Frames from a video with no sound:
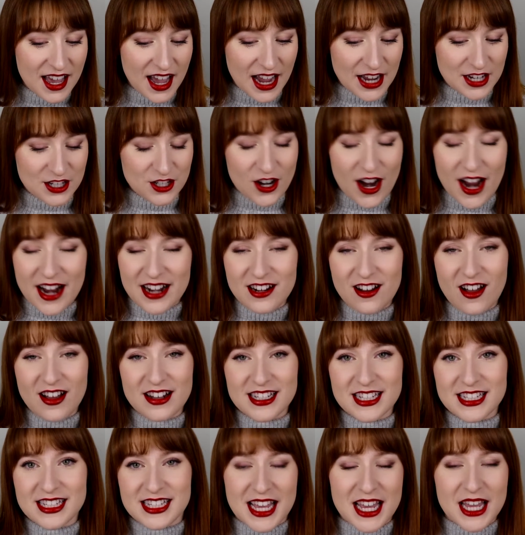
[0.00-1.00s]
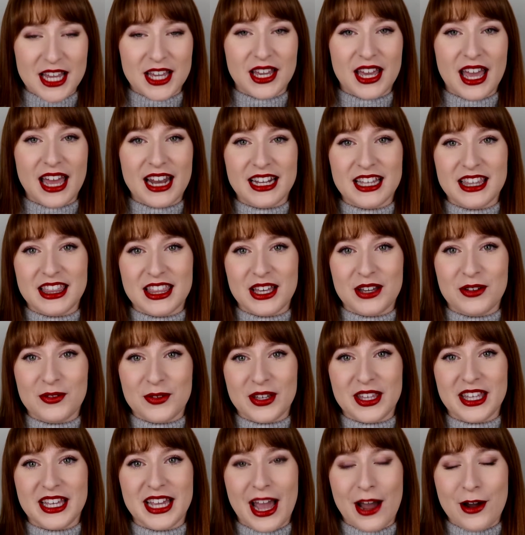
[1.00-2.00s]
I tried not to take anything
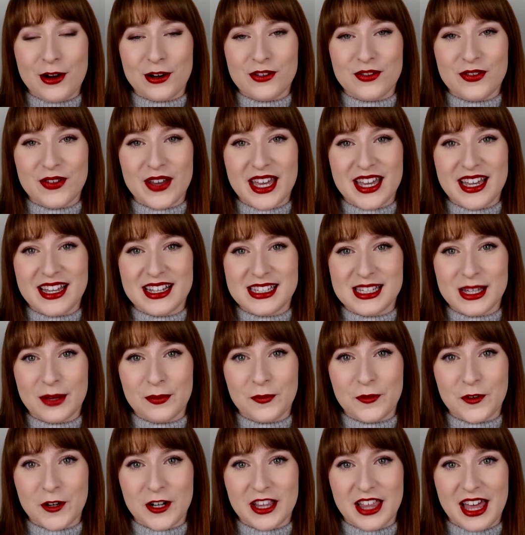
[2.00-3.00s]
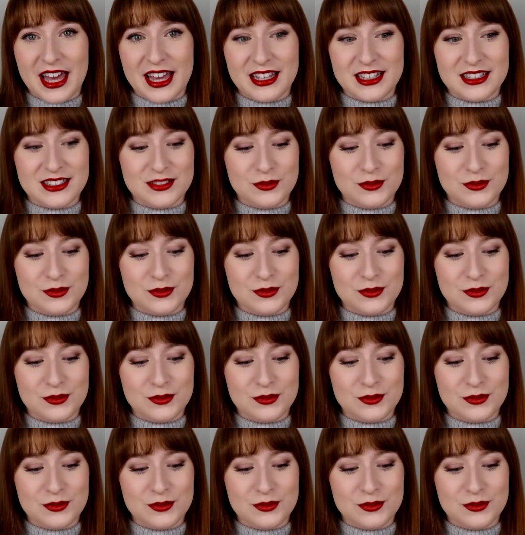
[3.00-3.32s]
really out of it except for like